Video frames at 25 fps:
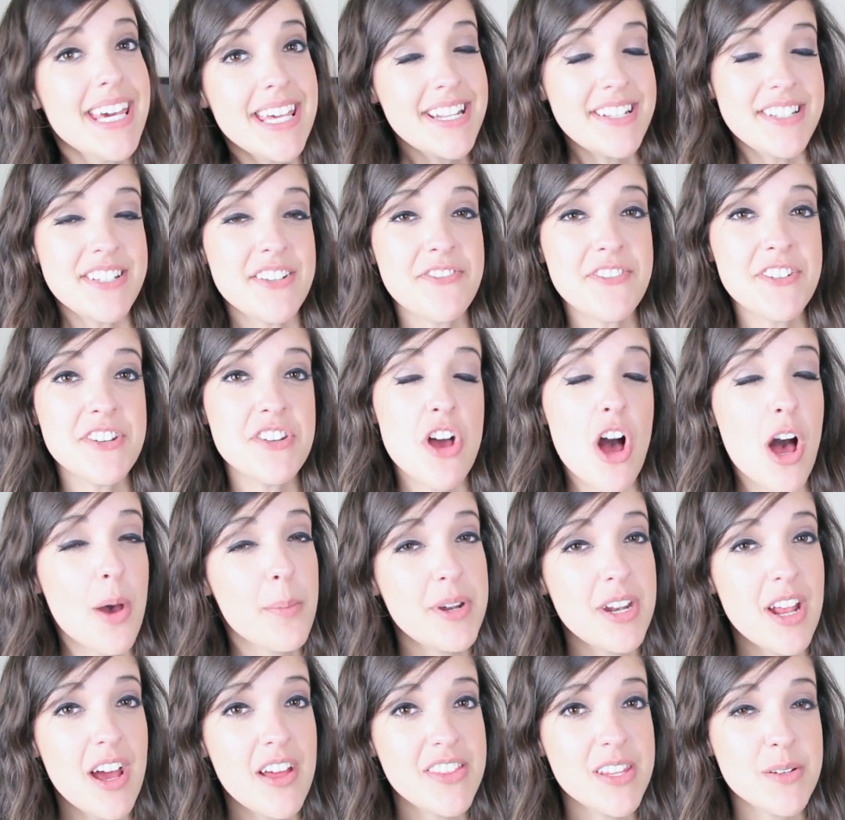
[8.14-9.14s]
it is a
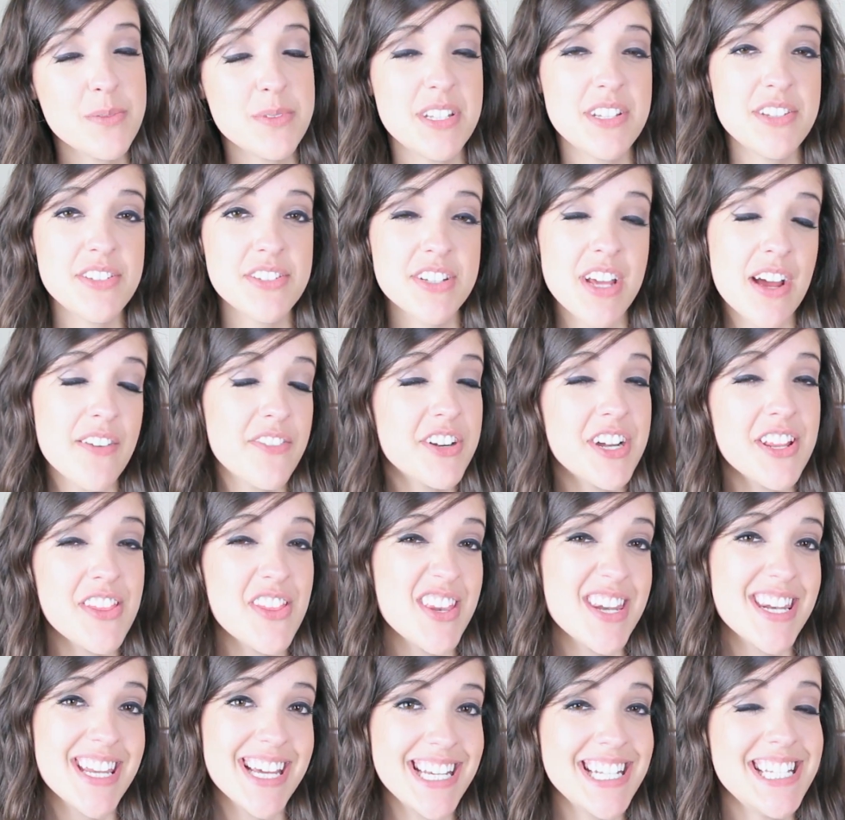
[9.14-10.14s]
phenomenon that was discovered in
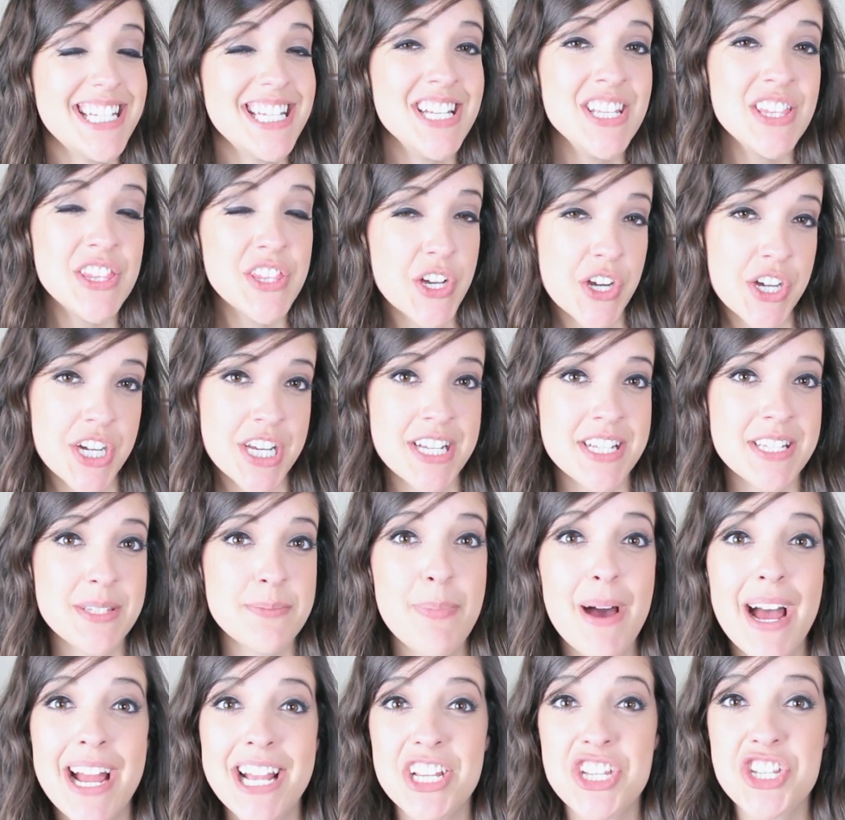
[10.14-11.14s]
the
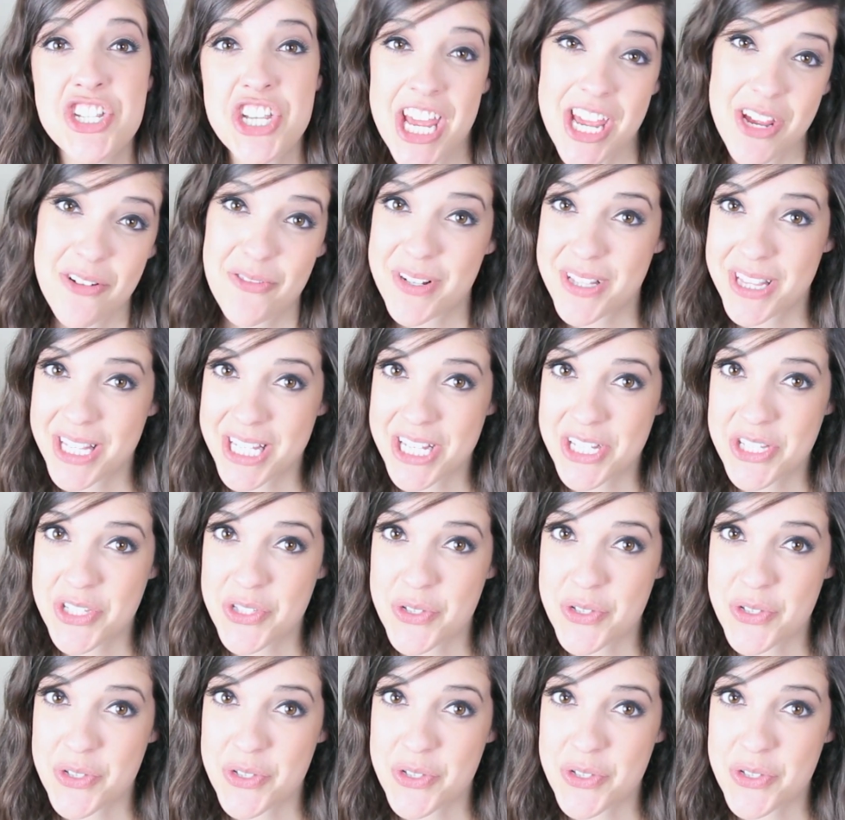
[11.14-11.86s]
1930s by J. Ridley